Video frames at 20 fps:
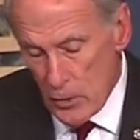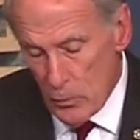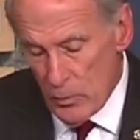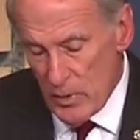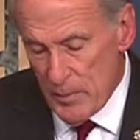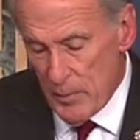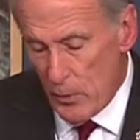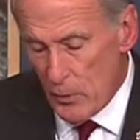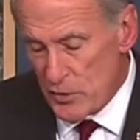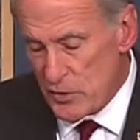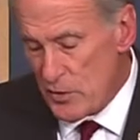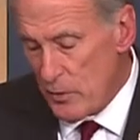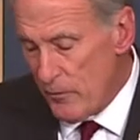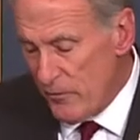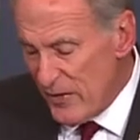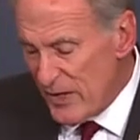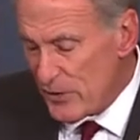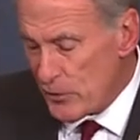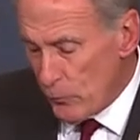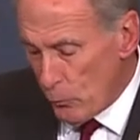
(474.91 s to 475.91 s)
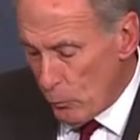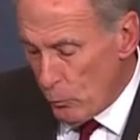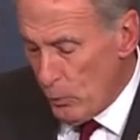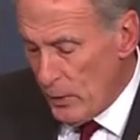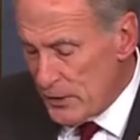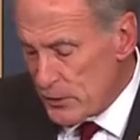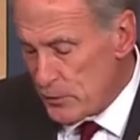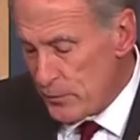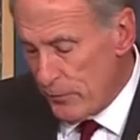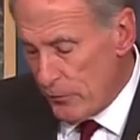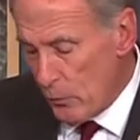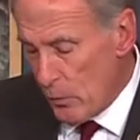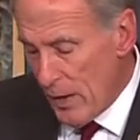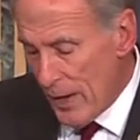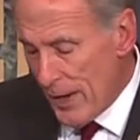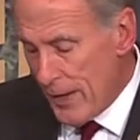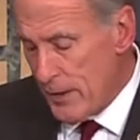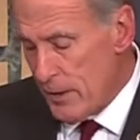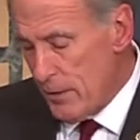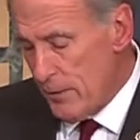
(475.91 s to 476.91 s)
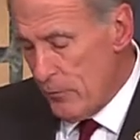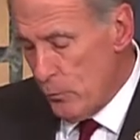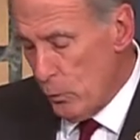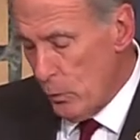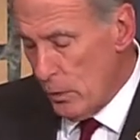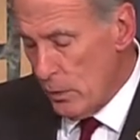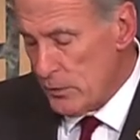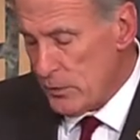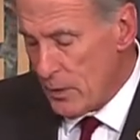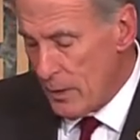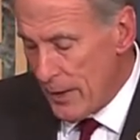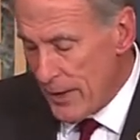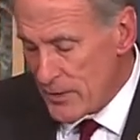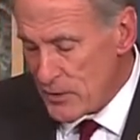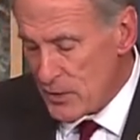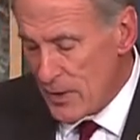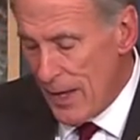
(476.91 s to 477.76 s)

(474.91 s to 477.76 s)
We boast a rich variety of world-class